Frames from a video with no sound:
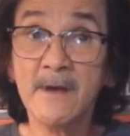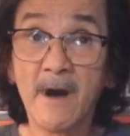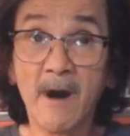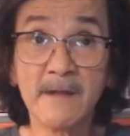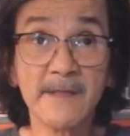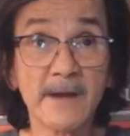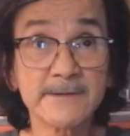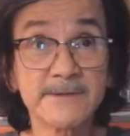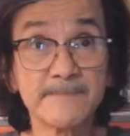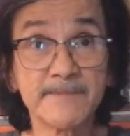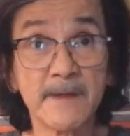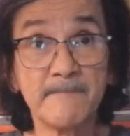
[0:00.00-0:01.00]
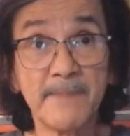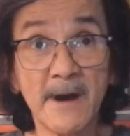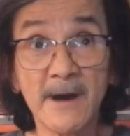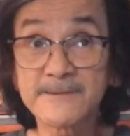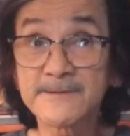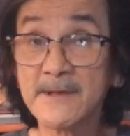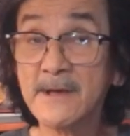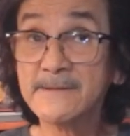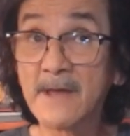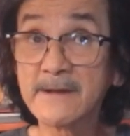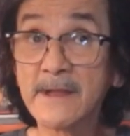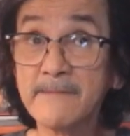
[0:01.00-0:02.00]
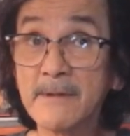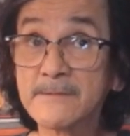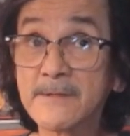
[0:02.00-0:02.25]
all locked up in a box, not able